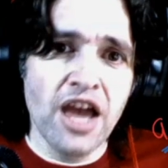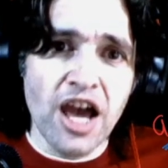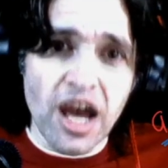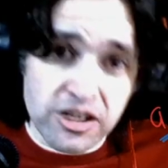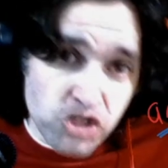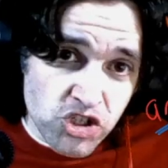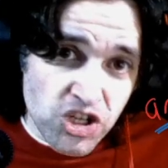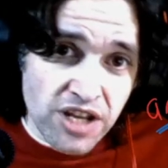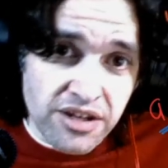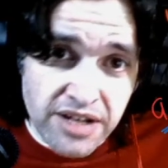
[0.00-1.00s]
and
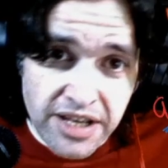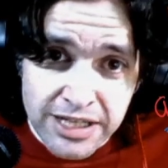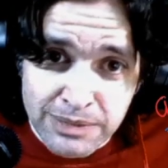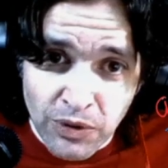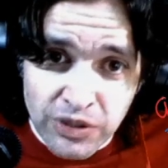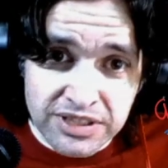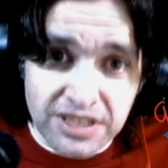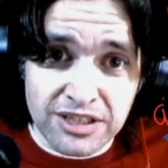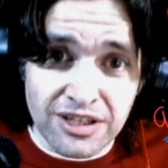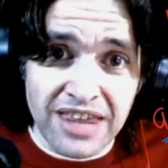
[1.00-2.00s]
shin is pointing
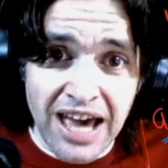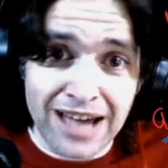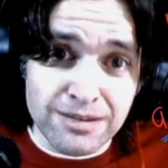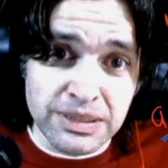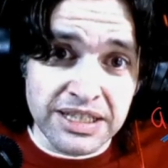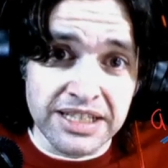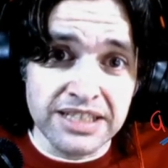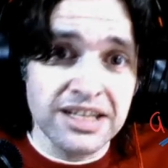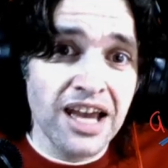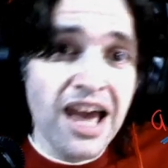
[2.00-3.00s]
to that place,